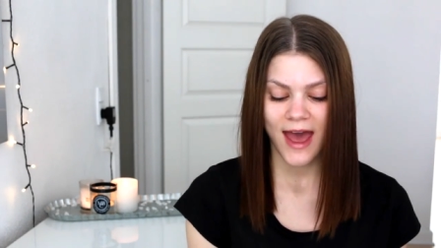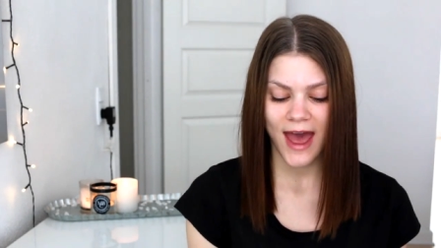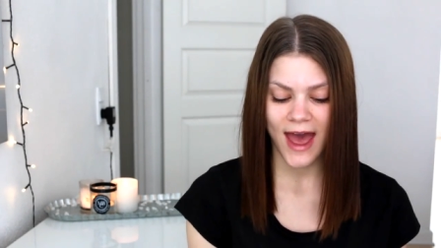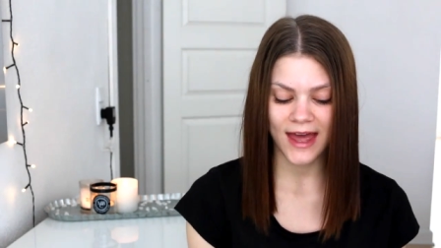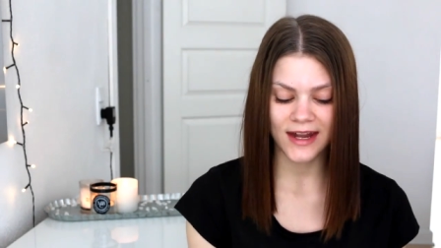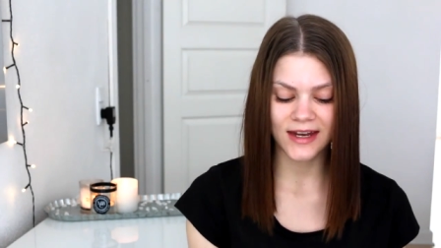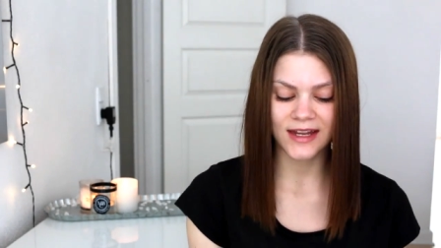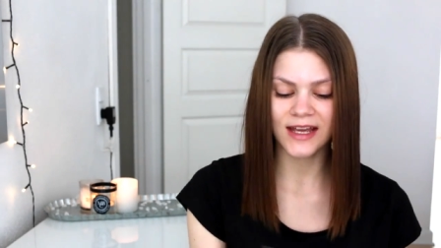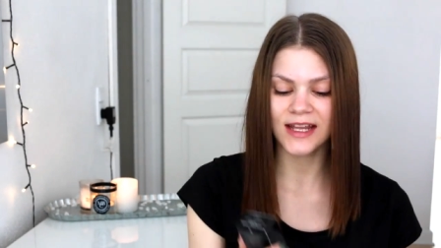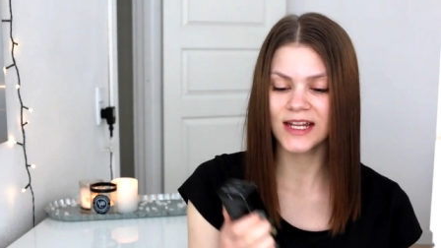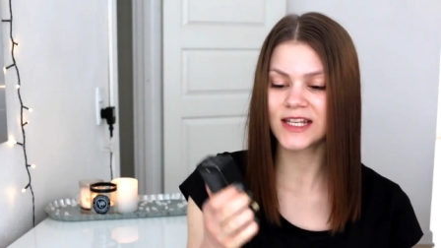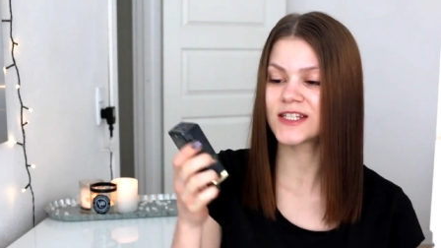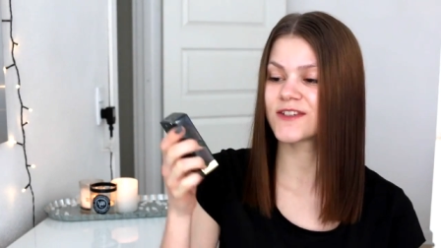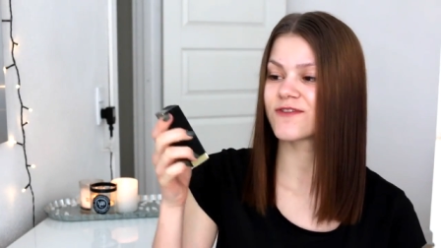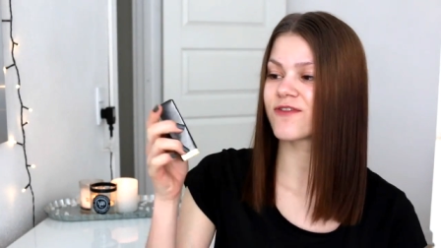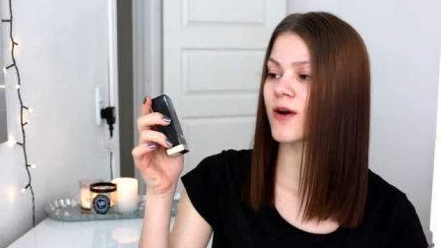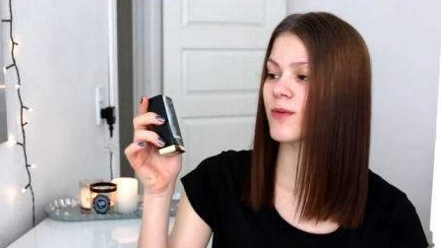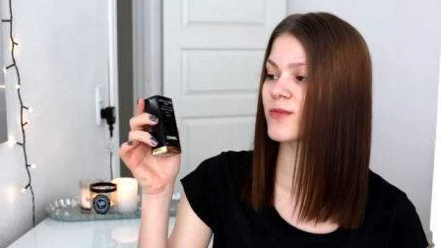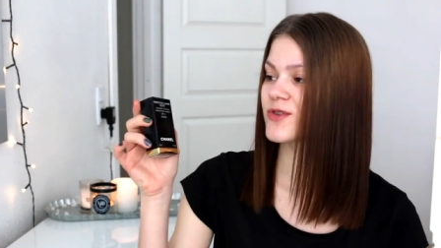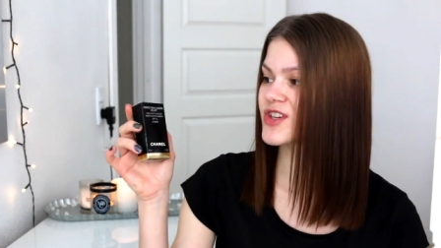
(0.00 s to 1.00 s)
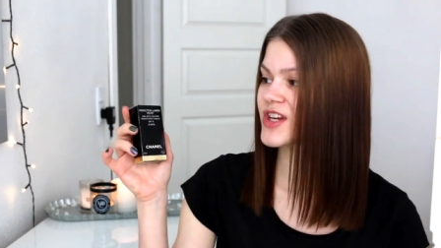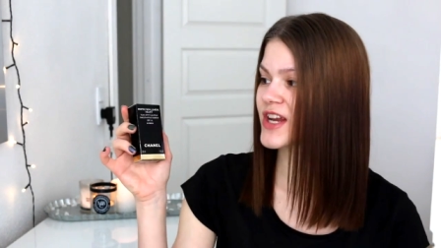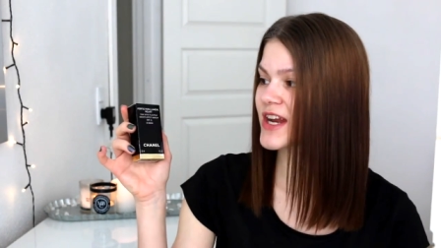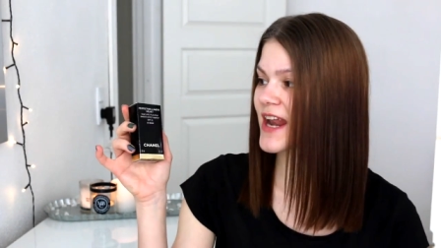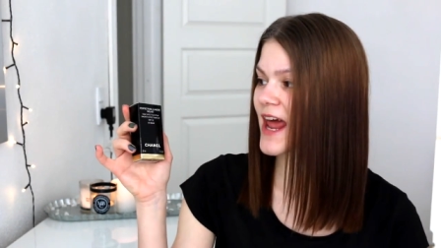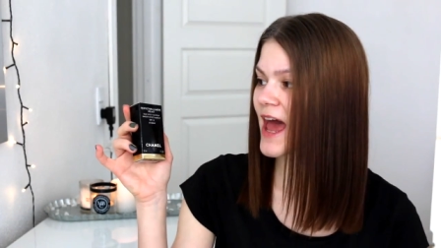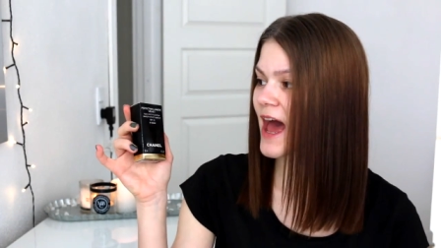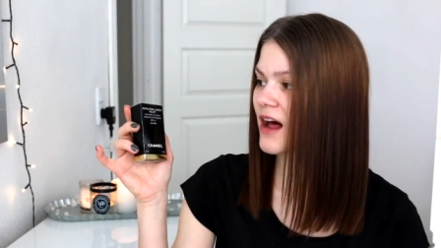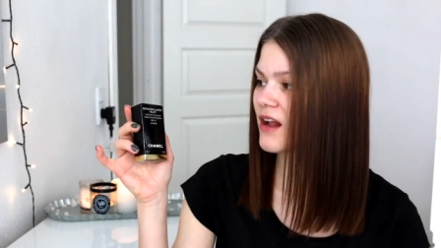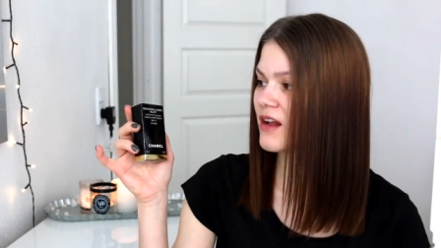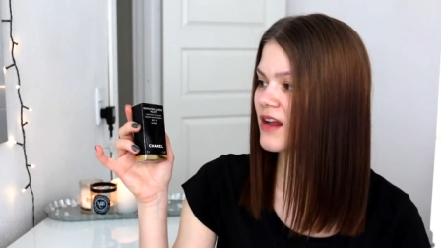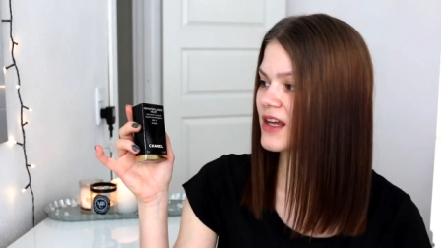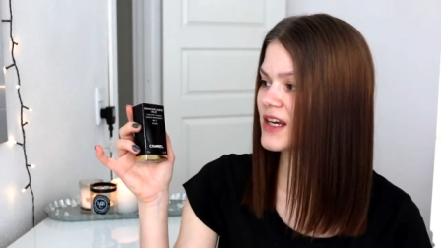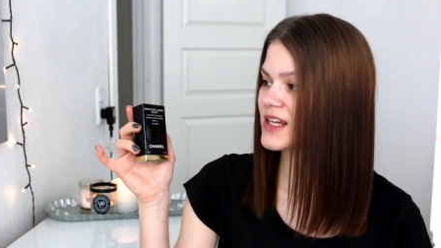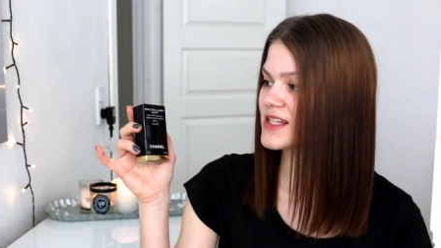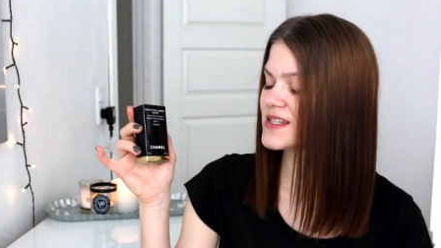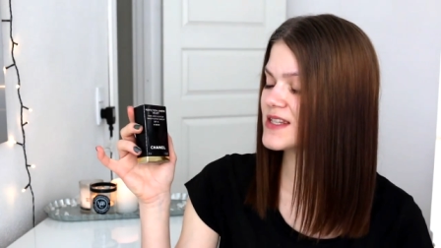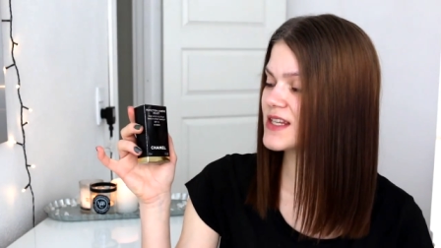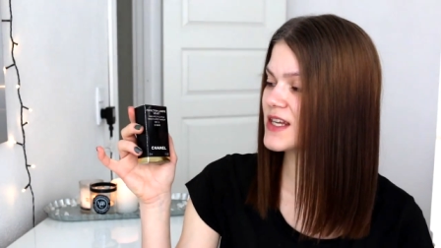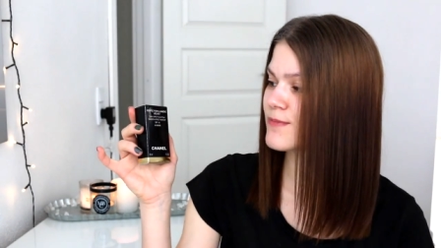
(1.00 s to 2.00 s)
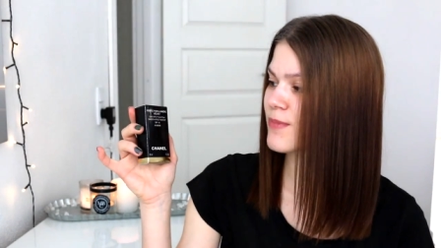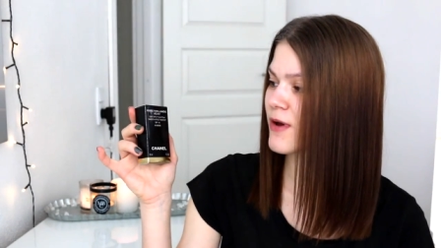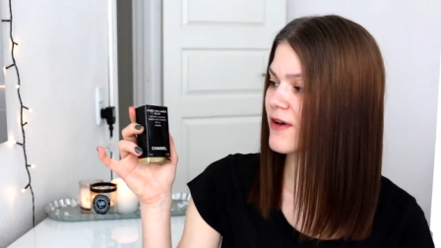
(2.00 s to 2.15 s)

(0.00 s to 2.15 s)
And it is from Chanel, it is the